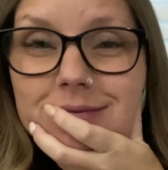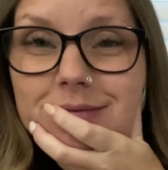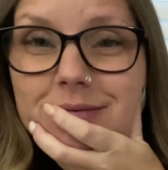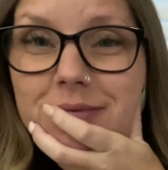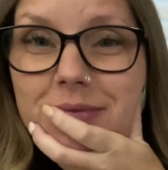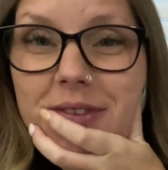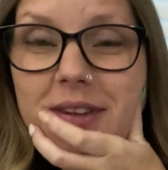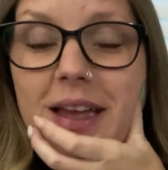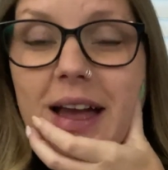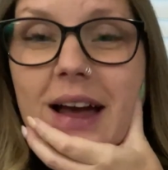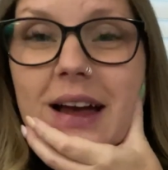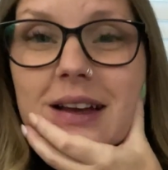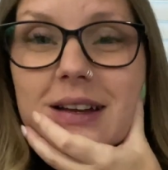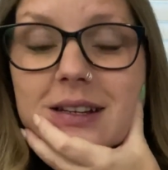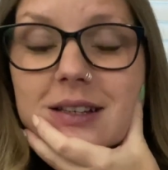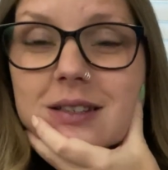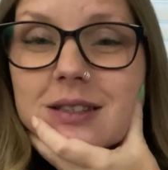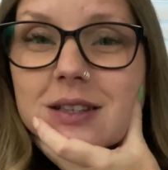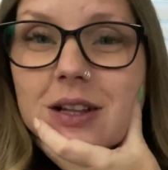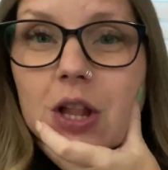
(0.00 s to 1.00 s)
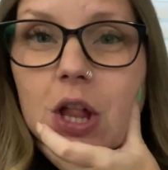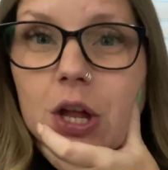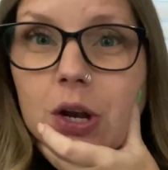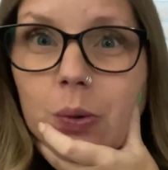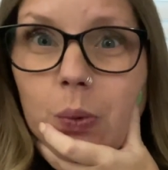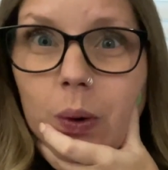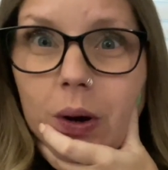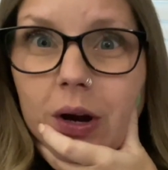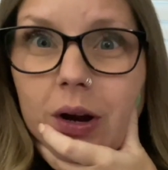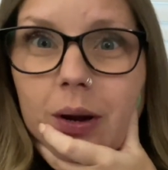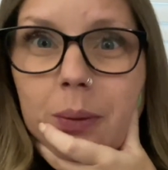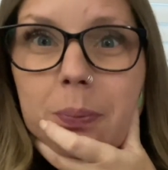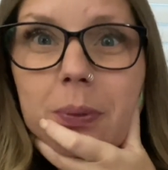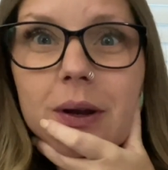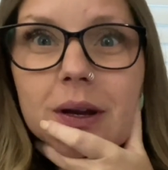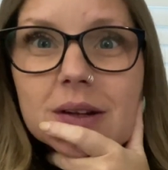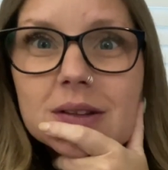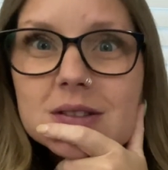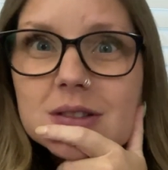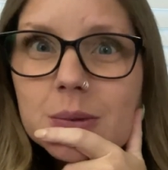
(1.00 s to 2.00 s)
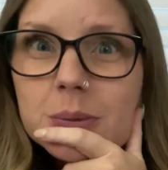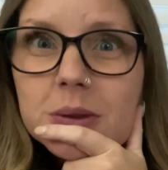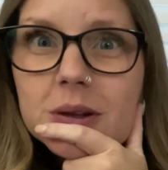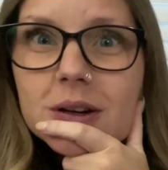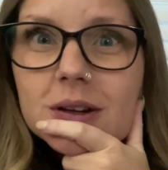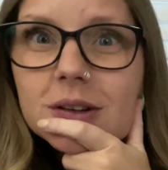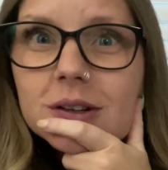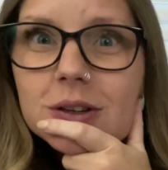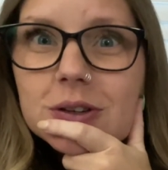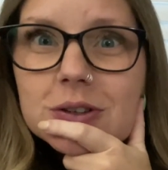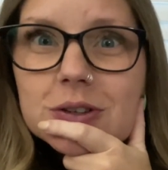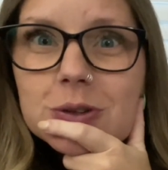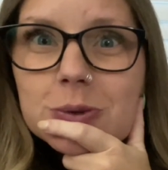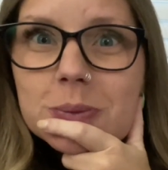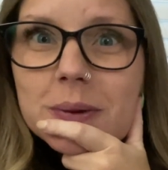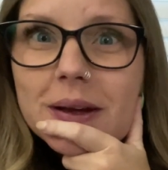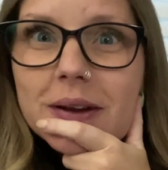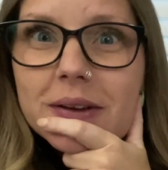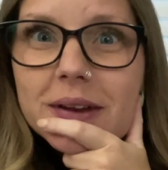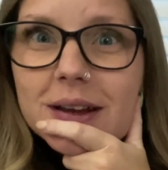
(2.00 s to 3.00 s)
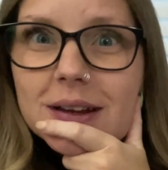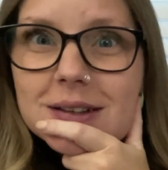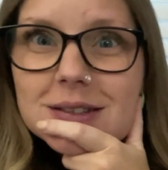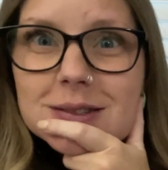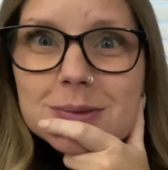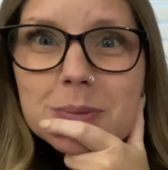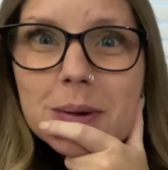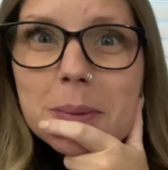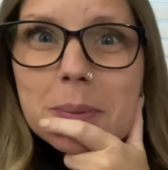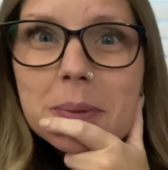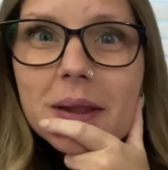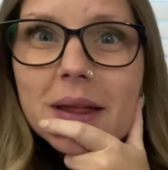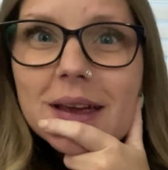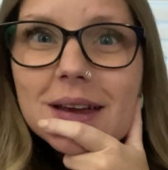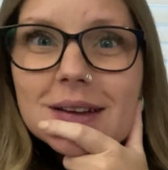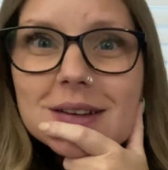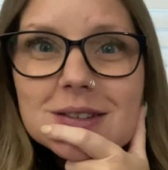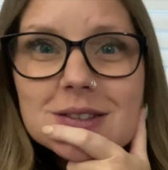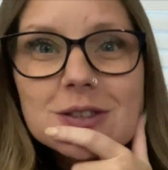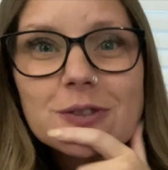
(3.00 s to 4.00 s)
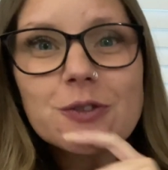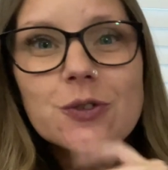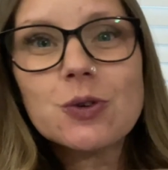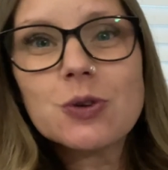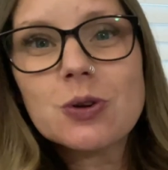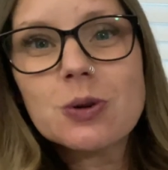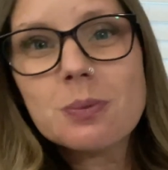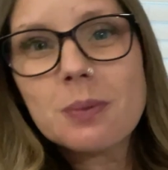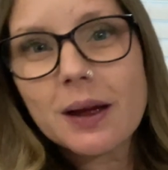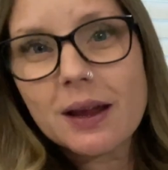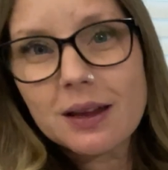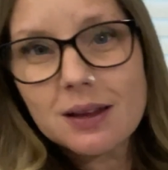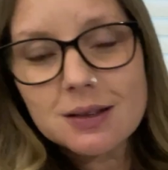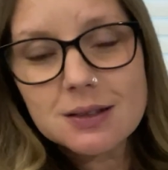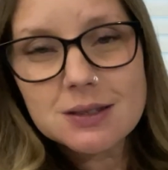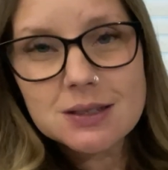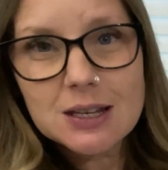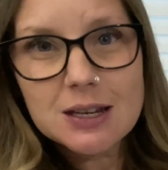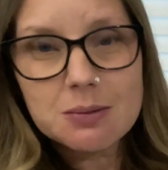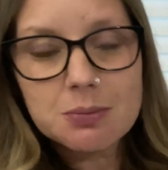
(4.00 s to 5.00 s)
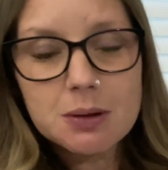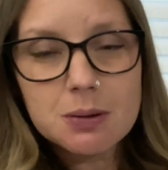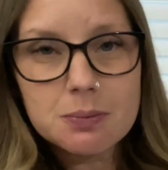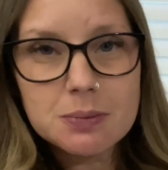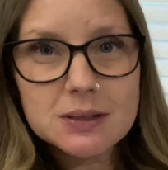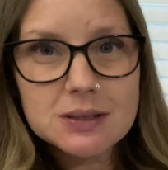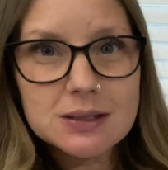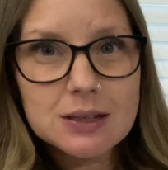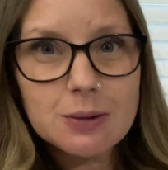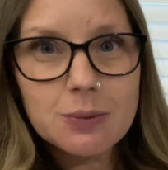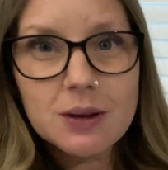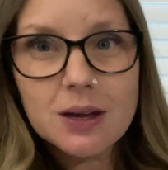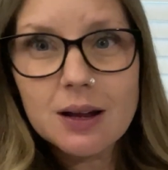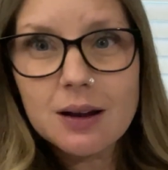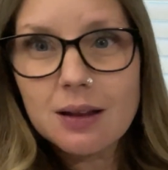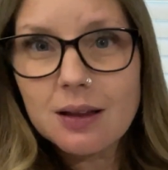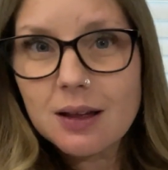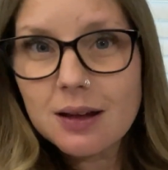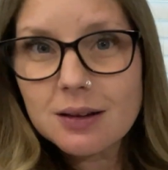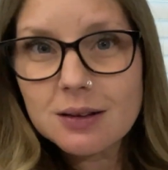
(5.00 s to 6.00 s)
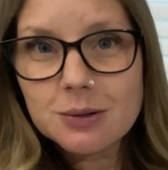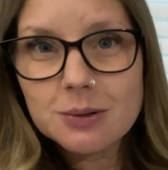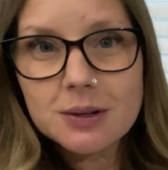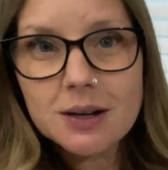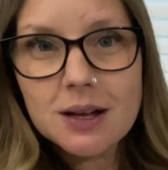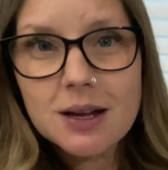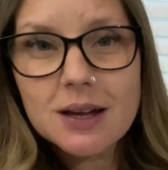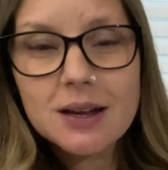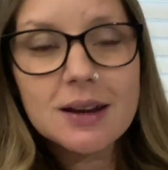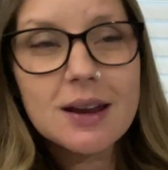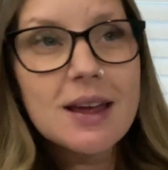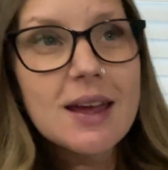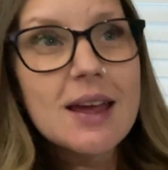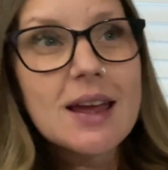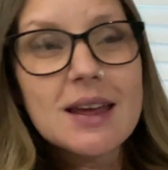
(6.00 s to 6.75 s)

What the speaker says: yeah, it's a lot of work putting something on YouTube nowadays. My plate is full. My kids keep me busy. We got a lot going on.